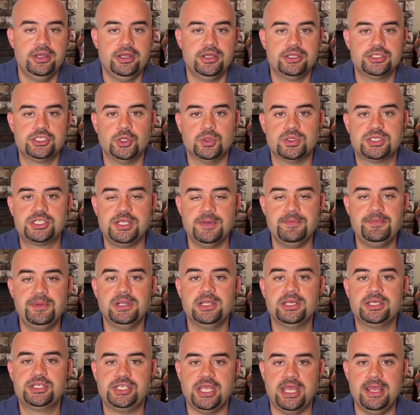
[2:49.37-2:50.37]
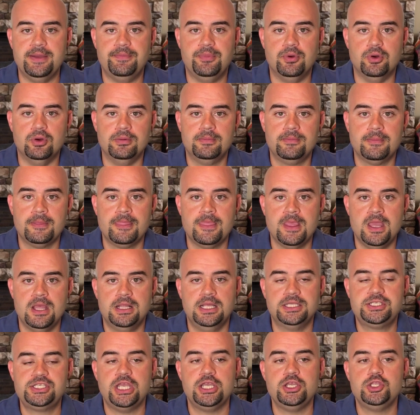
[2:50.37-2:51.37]
So a simple example,
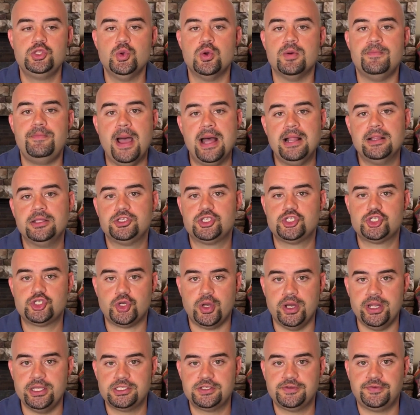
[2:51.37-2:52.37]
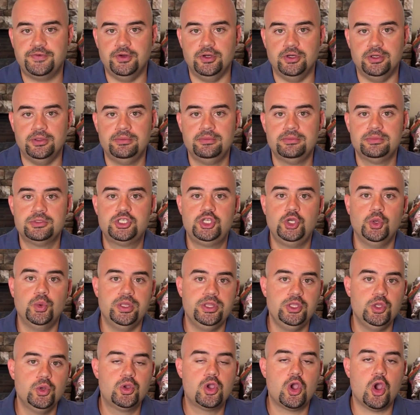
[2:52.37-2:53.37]
let's say you do a balance transfer to a
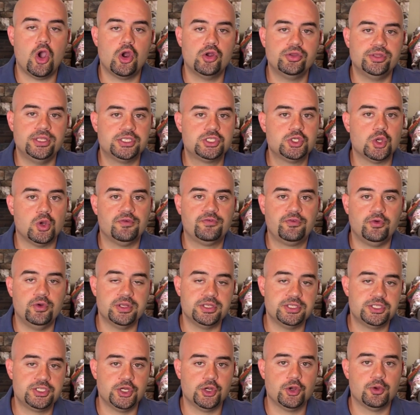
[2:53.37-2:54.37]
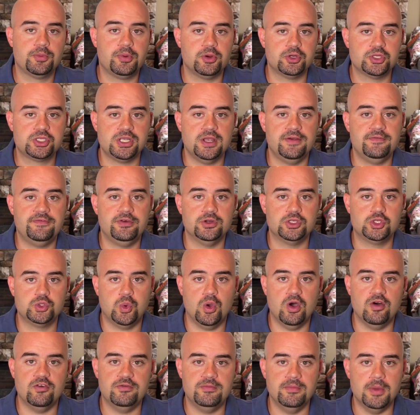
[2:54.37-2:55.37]
new card that's offering 0% for
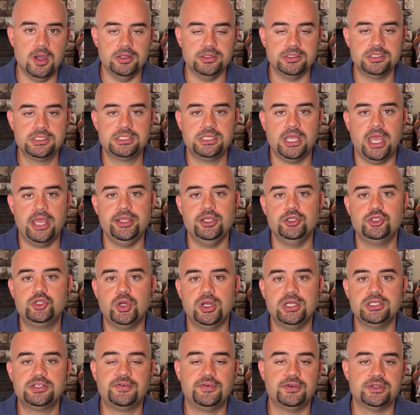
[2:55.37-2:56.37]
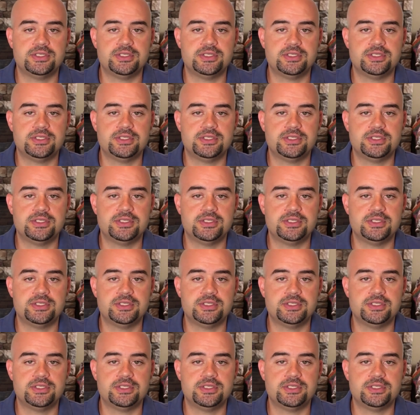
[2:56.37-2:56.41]
12 months, and you transfer